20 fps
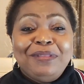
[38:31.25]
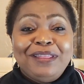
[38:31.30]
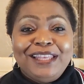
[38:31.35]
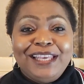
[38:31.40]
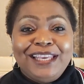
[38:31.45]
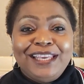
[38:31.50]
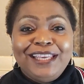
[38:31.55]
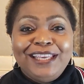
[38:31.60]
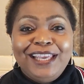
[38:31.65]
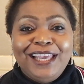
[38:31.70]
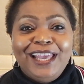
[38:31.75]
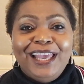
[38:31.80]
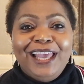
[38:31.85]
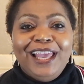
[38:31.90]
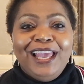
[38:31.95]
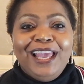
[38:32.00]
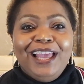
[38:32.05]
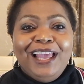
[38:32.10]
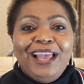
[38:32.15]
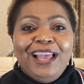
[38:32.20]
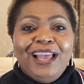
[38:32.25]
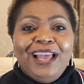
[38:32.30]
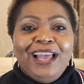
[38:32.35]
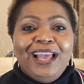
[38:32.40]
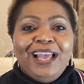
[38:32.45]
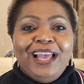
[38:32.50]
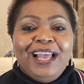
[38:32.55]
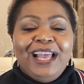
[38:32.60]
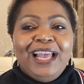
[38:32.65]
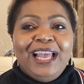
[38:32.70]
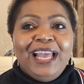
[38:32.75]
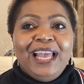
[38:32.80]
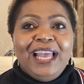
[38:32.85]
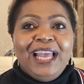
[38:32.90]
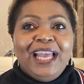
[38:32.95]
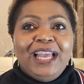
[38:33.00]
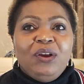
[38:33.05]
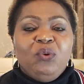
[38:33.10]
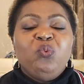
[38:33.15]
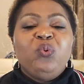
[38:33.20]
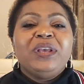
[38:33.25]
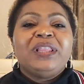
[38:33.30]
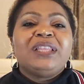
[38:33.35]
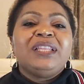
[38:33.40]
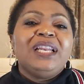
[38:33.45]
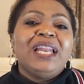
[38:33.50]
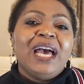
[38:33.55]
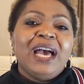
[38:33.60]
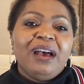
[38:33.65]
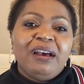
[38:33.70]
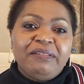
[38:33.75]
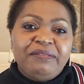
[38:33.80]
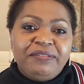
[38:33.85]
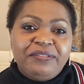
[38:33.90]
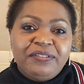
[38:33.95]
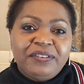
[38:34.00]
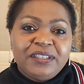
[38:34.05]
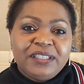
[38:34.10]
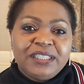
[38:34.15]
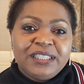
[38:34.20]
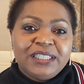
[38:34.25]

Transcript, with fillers: thing with love,